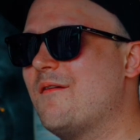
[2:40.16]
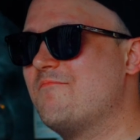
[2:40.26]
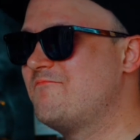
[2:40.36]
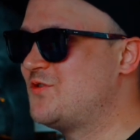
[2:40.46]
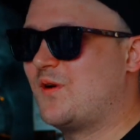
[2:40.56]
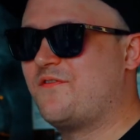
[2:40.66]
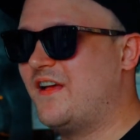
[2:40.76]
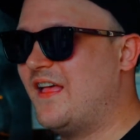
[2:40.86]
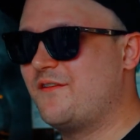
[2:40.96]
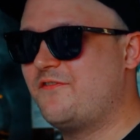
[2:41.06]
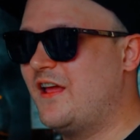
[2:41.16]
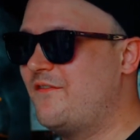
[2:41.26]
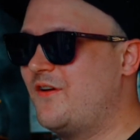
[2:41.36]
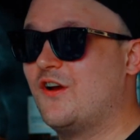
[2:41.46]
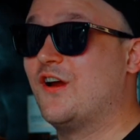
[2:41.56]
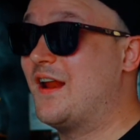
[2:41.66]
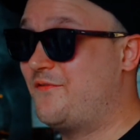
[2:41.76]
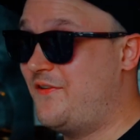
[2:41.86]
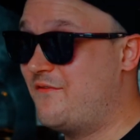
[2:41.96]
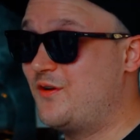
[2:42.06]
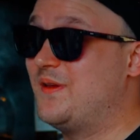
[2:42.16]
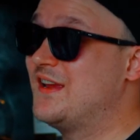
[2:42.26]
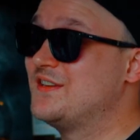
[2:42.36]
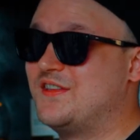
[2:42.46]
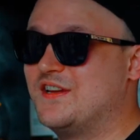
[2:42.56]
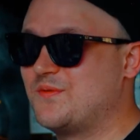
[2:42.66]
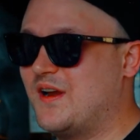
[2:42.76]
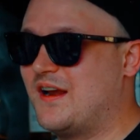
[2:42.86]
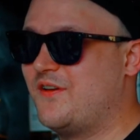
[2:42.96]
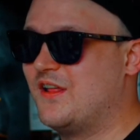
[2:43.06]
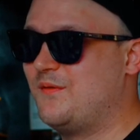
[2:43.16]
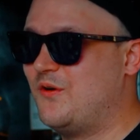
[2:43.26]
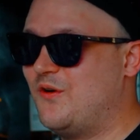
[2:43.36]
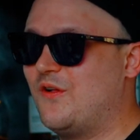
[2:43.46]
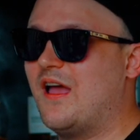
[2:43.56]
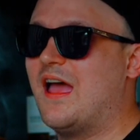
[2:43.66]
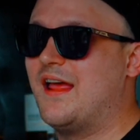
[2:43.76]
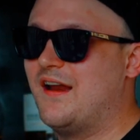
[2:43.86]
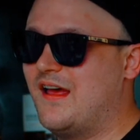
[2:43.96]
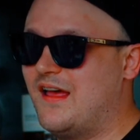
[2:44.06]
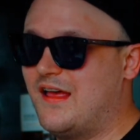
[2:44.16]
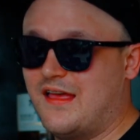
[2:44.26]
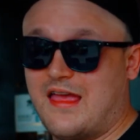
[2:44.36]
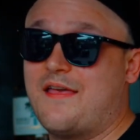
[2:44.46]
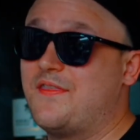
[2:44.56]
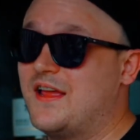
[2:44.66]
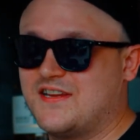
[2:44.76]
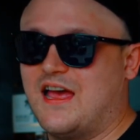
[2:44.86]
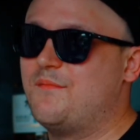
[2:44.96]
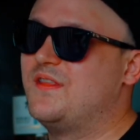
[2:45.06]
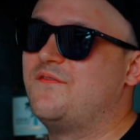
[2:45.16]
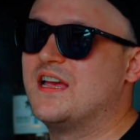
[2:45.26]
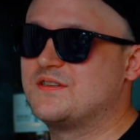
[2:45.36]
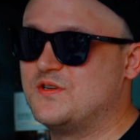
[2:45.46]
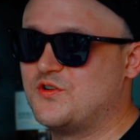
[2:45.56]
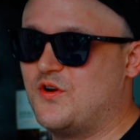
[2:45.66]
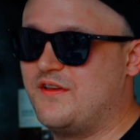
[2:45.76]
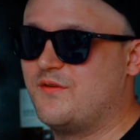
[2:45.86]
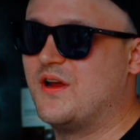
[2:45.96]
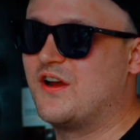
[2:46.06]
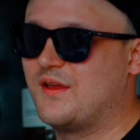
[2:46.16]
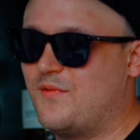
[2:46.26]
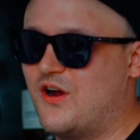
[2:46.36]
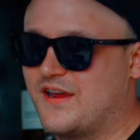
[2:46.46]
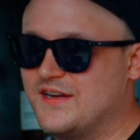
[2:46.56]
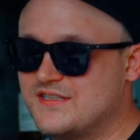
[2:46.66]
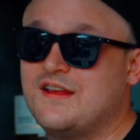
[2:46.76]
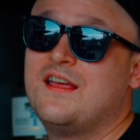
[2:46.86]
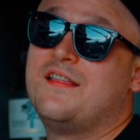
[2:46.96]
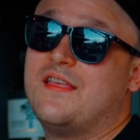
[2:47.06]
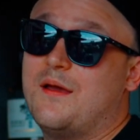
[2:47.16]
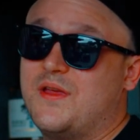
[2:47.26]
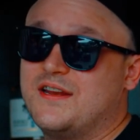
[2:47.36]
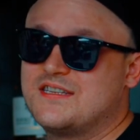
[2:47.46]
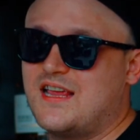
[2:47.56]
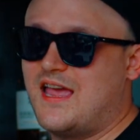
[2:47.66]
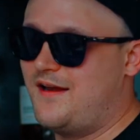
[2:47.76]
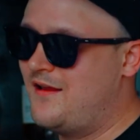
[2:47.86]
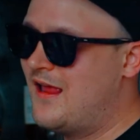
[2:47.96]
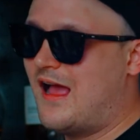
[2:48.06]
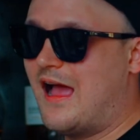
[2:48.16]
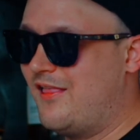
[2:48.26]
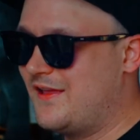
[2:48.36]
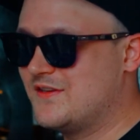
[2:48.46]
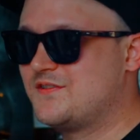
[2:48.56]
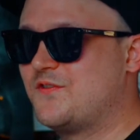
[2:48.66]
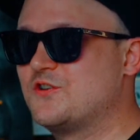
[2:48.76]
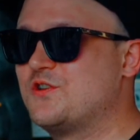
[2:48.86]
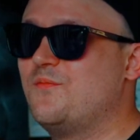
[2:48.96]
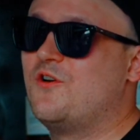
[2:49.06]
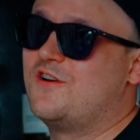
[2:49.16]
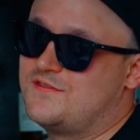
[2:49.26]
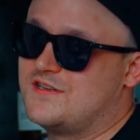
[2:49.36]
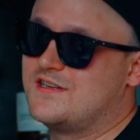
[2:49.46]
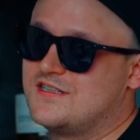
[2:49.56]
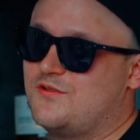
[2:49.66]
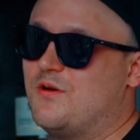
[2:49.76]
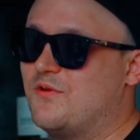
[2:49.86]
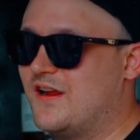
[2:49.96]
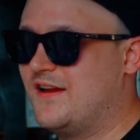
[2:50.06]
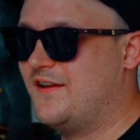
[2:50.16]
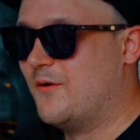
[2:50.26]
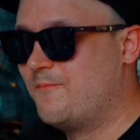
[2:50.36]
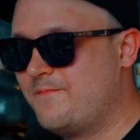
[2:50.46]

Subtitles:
Sort of fell out of favor because things were not available at that time in the vast majority of American markets. That being said, I like this version more, so this is the one we're going to do.